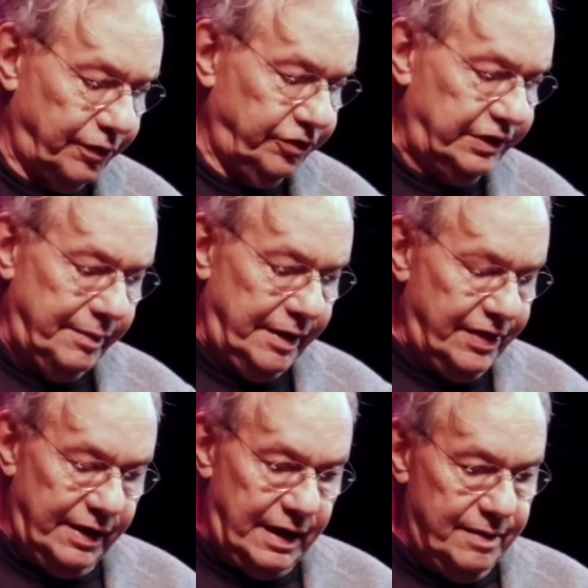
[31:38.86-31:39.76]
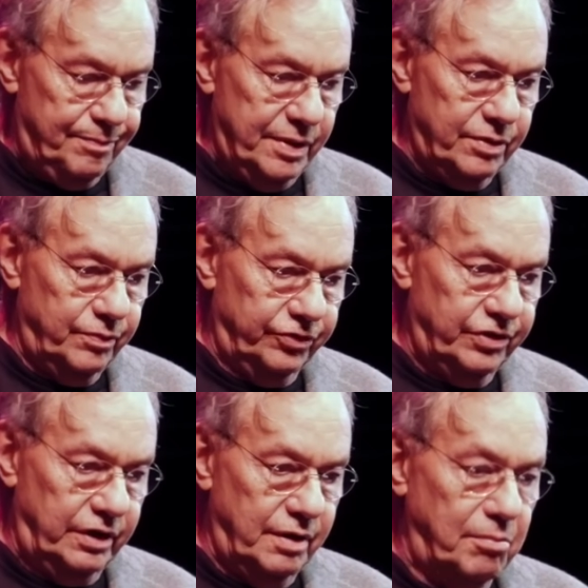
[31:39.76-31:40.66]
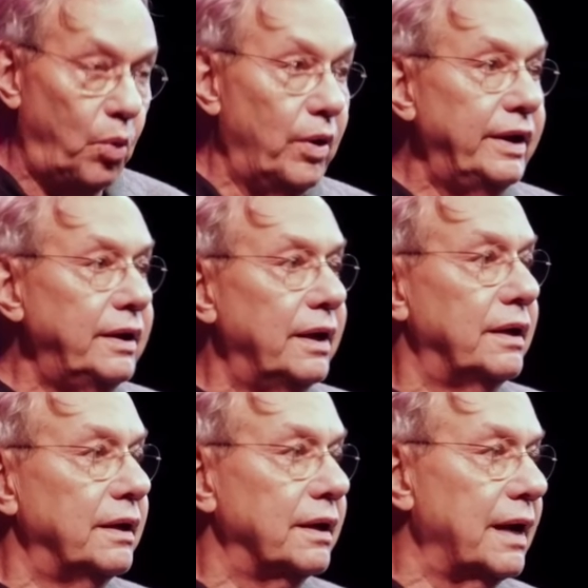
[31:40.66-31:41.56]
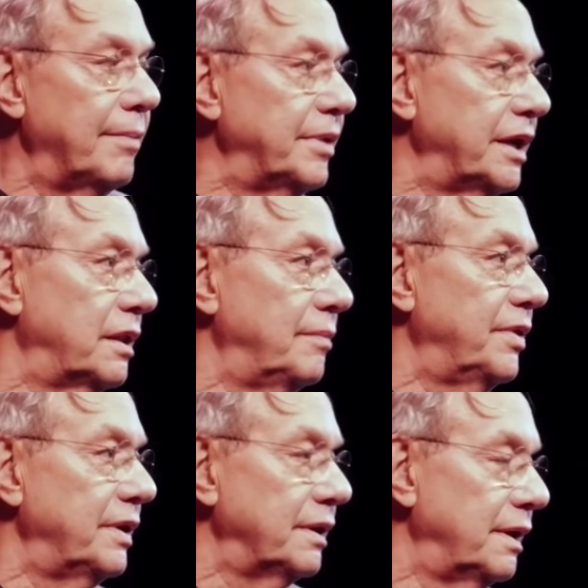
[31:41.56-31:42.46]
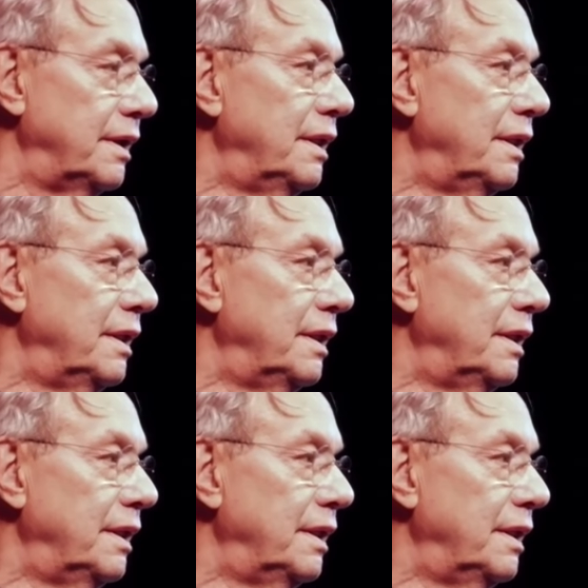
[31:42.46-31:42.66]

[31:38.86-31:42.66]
the first time I think I appeared was in Des Moines at a comedy club there.